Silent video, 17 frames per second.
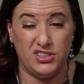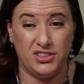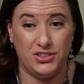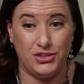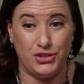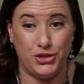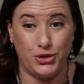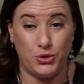
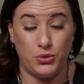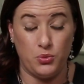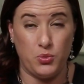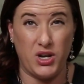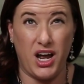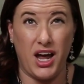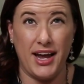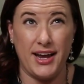you know,
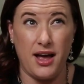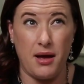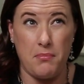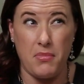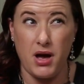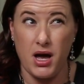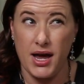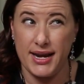when I got
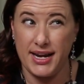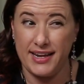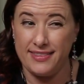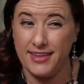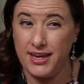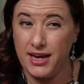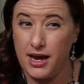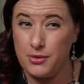mine, I
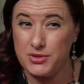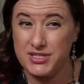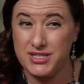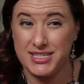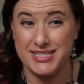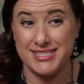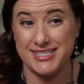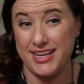think I was the
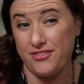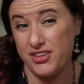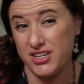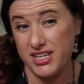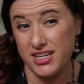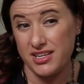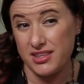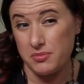
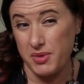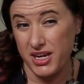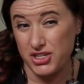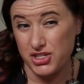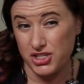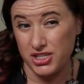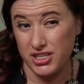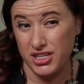70th
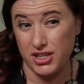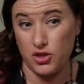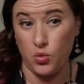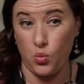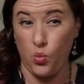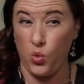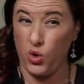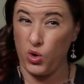patient in the
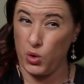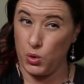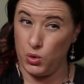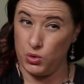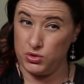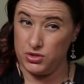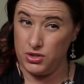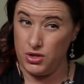
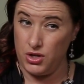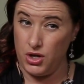world.